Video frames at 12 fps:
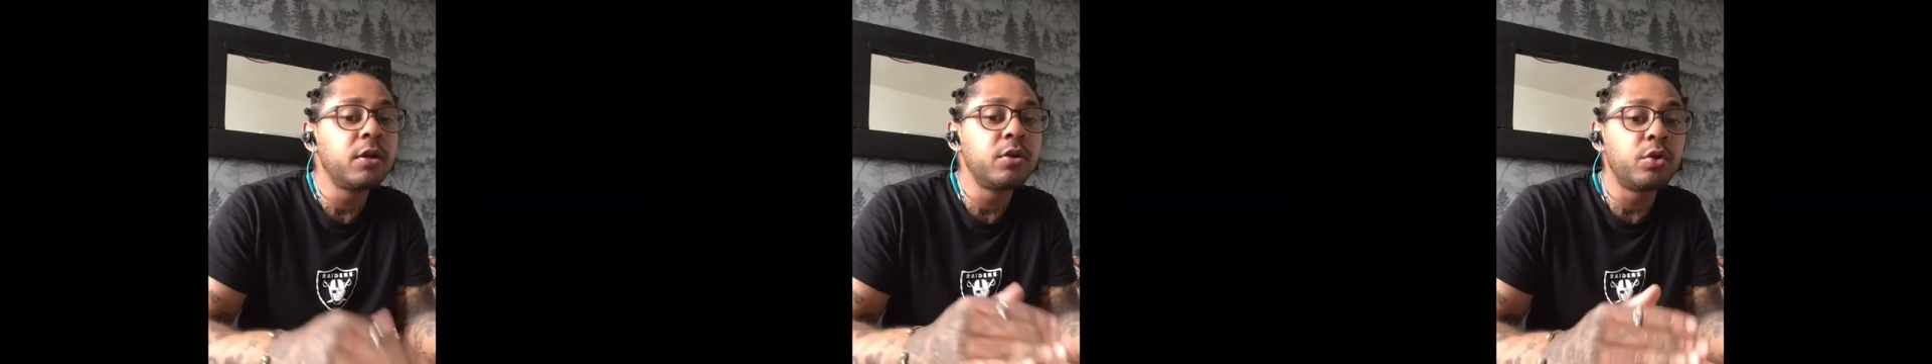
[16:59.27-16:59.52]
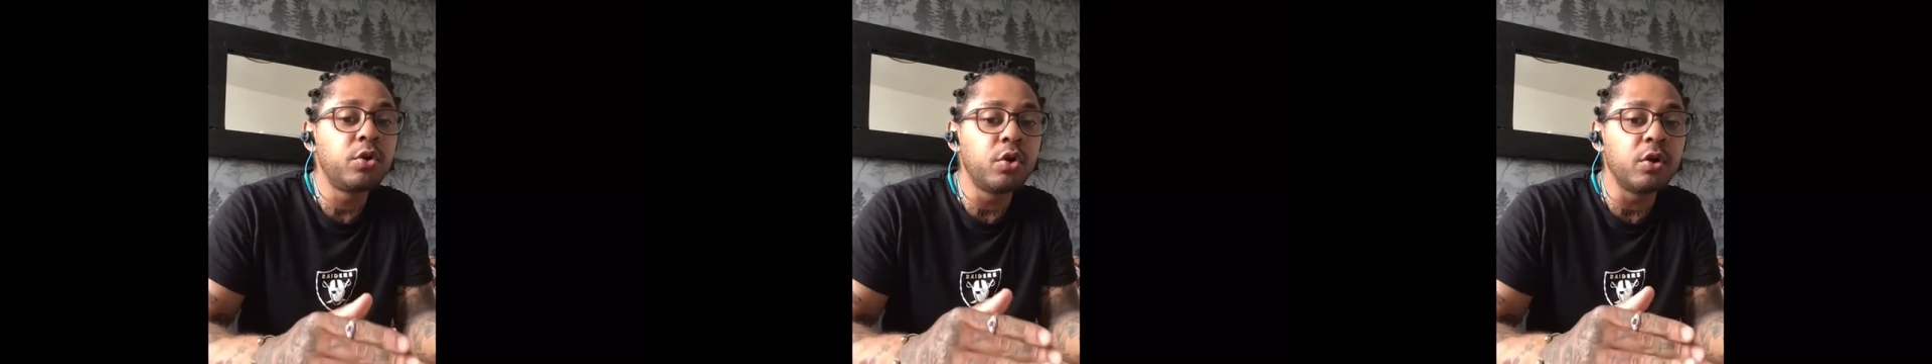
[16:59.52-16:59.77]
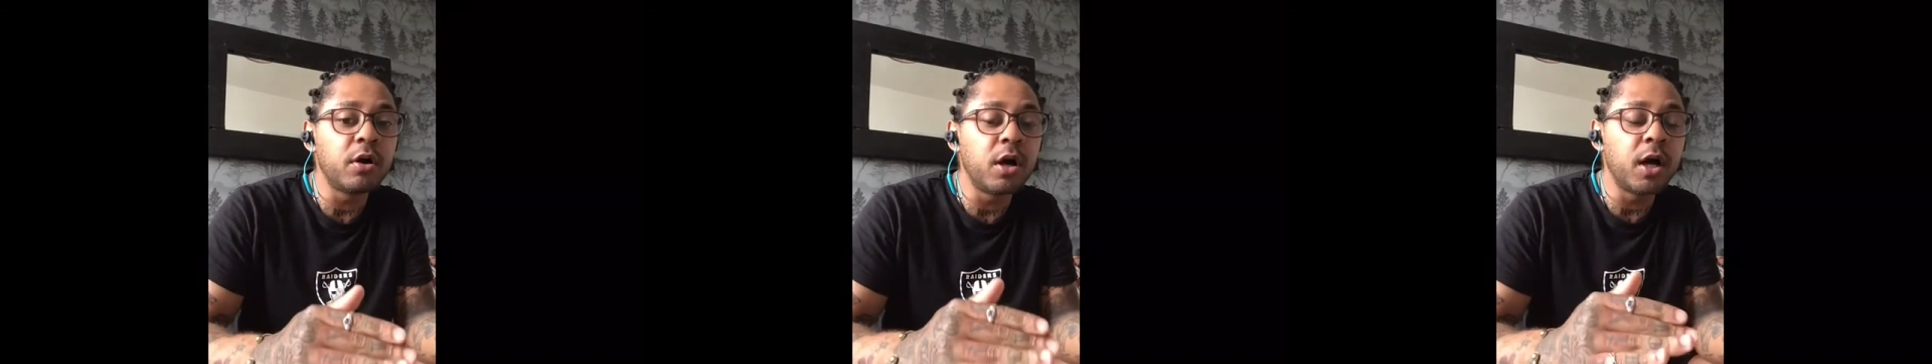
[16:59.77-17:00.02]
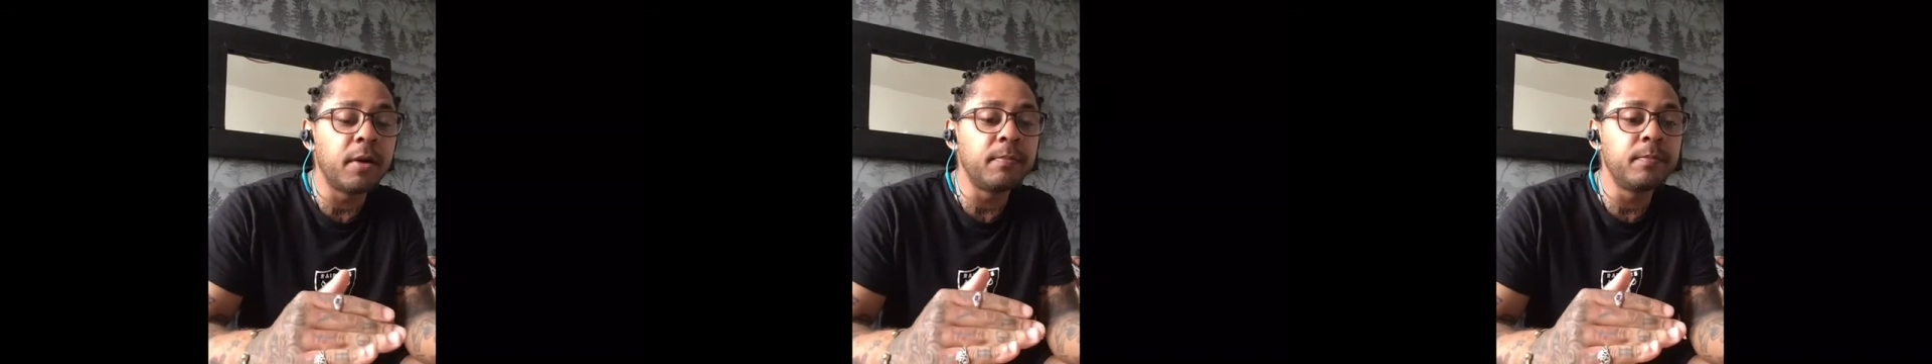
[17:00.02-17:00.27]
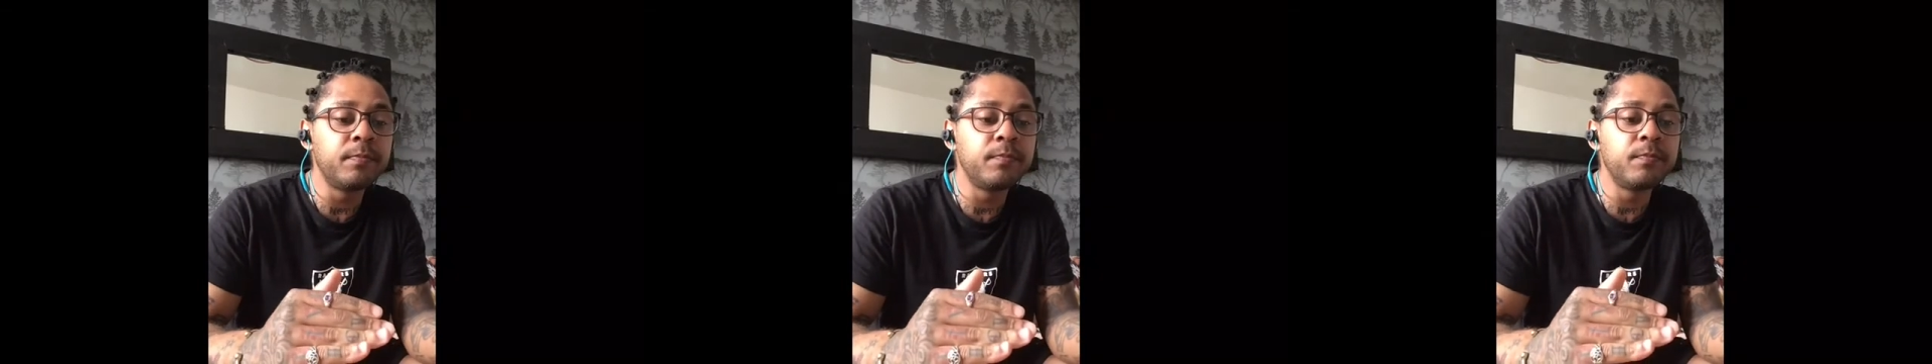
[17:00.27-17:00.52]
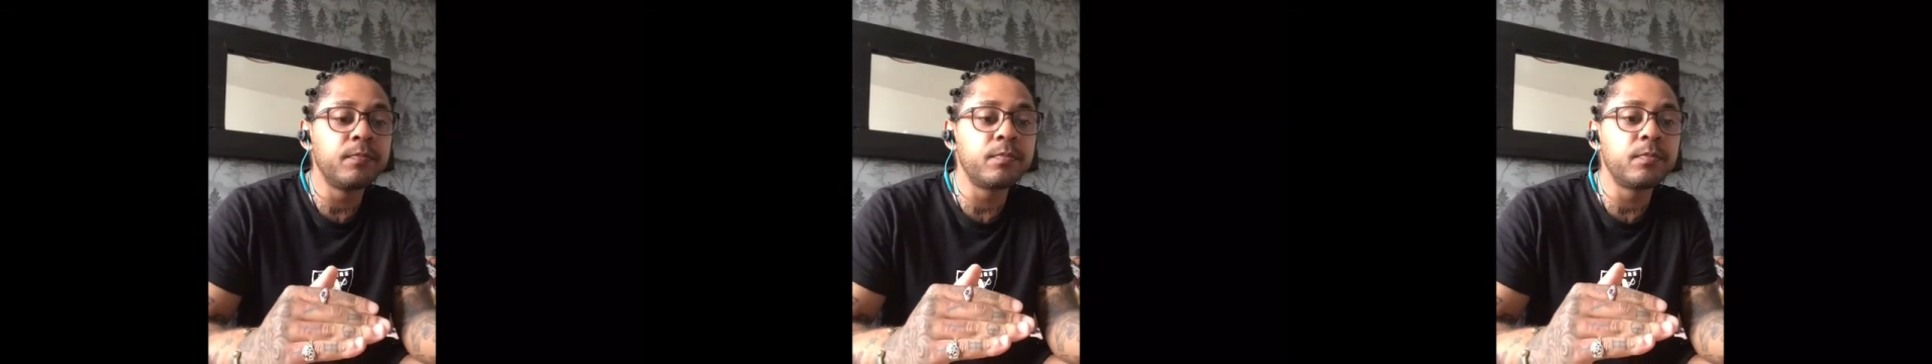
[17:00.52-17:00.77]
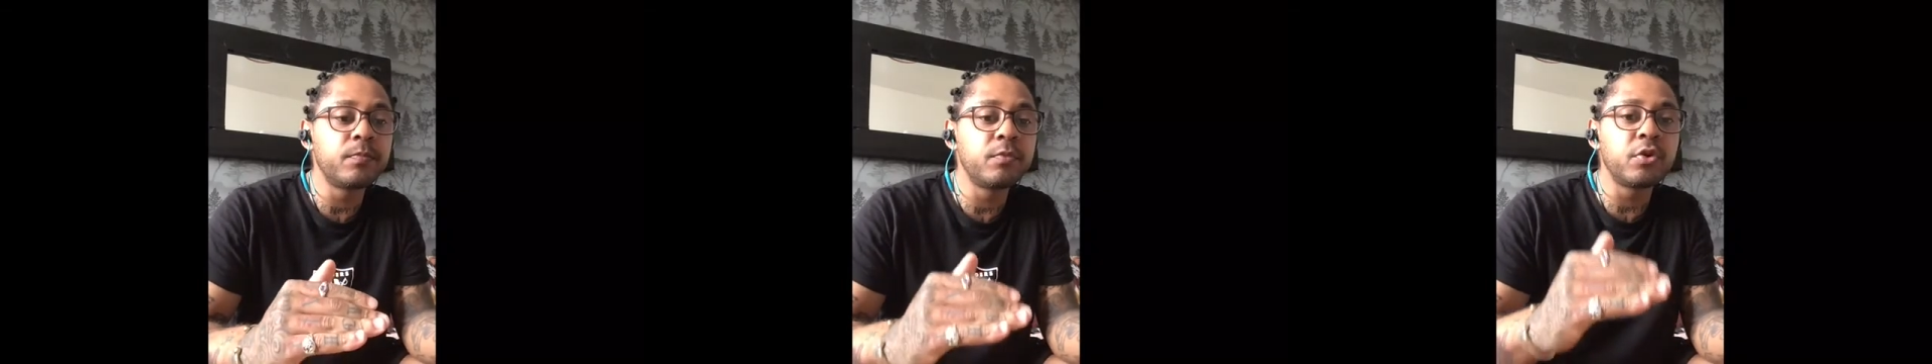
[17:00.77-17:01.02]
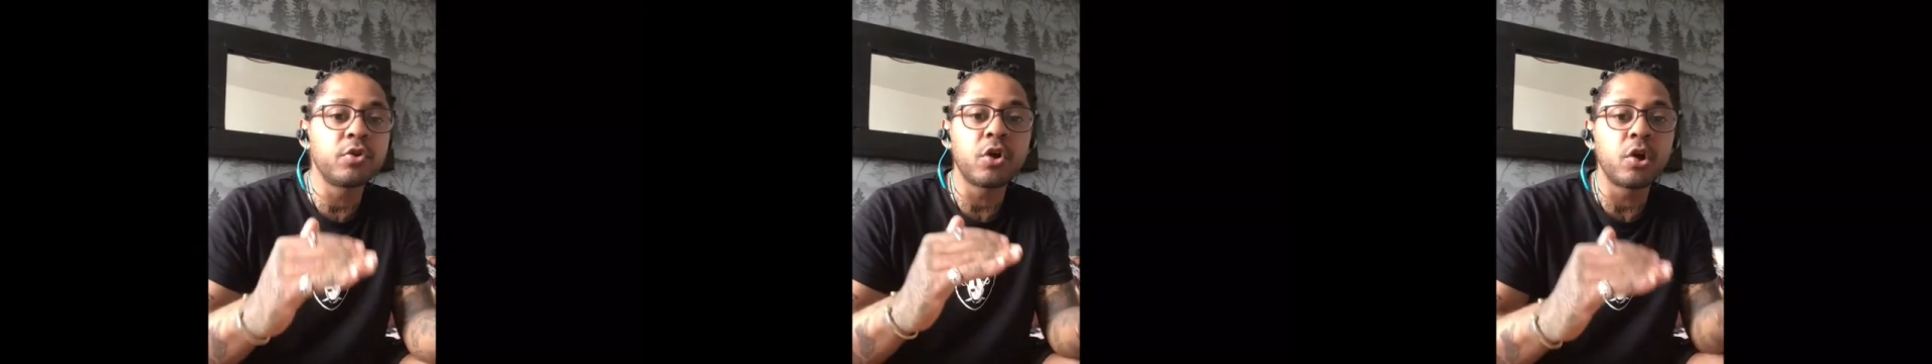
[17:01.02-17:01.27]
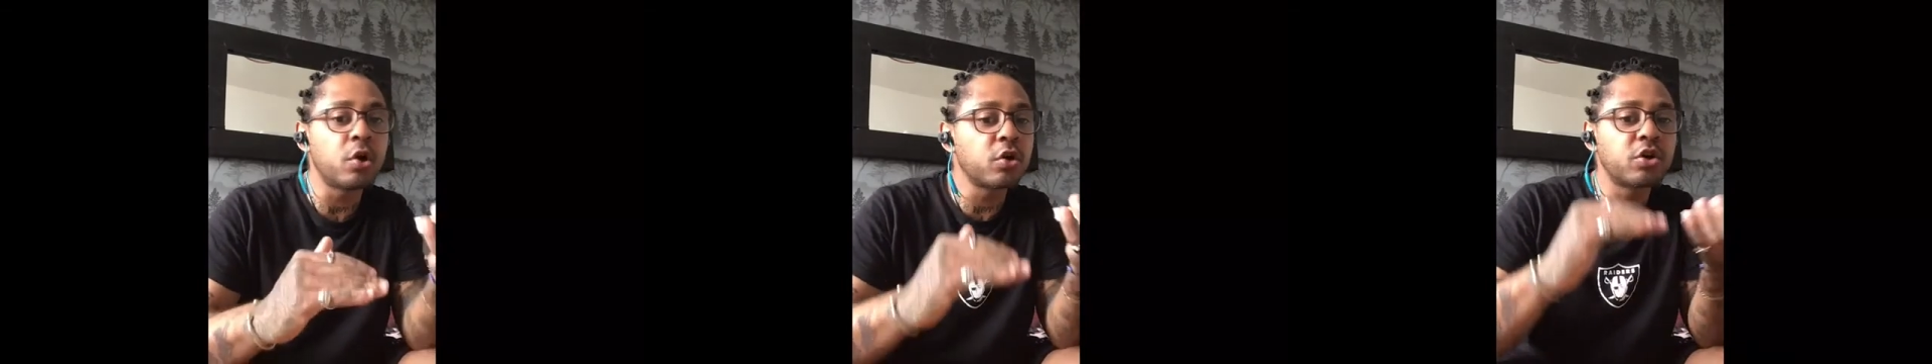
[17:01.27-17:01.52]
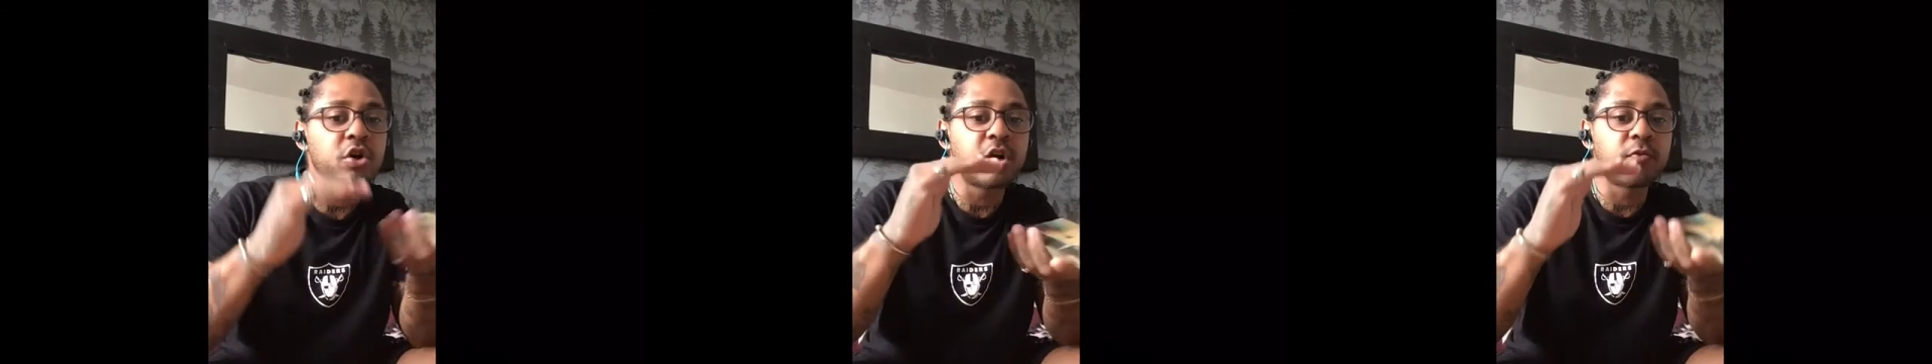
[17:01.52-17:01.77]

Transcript: you're no longer going